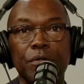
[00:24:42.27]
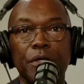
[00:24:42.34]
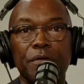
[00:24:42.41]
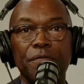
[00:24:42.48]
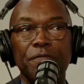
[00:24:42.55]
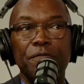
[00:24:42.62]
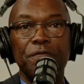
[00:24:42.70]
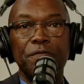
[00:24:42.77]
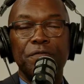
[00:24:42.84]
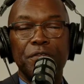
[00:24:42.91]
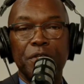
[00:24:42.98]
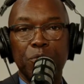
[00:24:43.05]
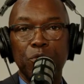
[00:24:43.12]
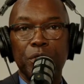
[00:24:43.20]
if
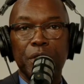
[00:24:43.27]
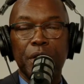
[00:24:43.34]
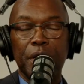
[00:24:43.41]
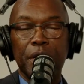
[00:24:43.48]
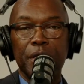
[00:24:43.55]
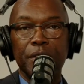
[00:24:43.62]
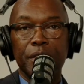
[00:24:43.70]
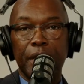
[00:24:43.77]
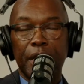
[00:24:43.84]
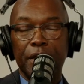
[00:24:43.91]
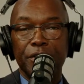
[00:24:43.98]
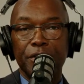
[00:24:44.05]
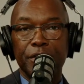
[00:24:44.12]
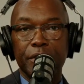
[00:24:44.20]
someone has
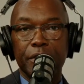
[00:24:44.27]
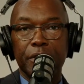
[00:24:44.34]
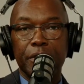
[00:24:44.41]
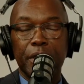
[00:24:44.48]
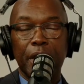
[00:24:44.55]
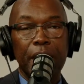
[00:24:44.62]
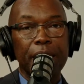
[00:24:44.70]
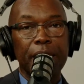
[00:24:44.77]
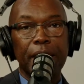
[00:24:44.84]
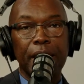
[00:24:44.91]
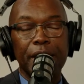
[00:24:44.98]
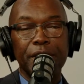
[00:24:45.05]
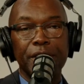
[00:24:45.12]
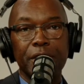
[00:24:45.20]
cancer, any
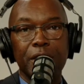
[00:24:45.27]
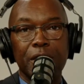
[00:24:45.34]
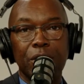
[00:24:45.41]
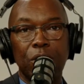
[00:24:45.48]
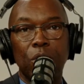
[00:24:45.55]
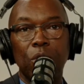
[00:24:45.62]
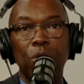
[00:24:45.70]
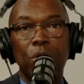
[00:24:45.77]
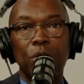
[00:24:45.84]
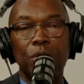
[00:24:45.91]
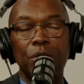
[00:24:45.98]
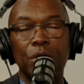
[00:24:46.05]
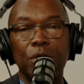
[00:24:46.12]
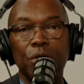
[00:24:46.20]
cancer at all,